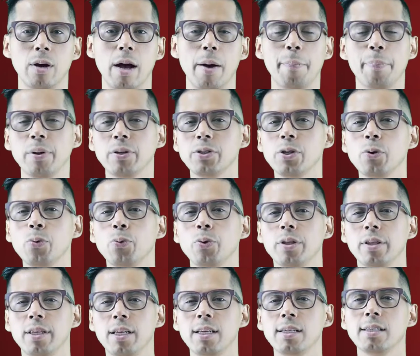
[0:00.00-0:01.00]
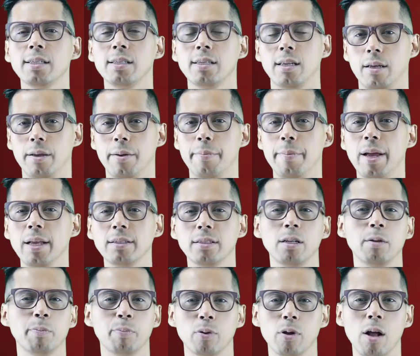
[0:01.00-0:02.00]
A person with this
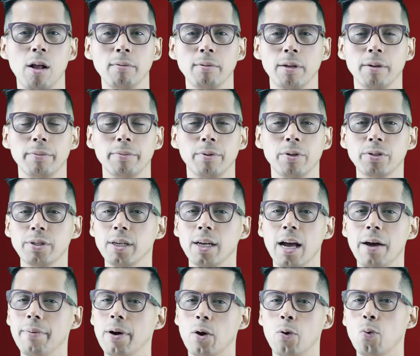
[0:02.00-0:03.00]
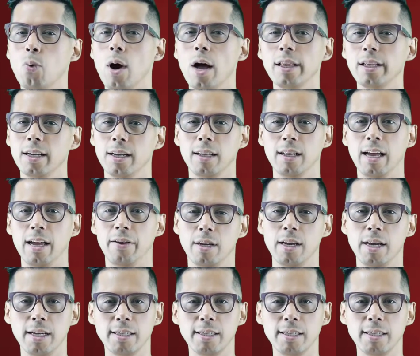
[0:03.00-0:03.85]
mental problem doesn't have a quality life.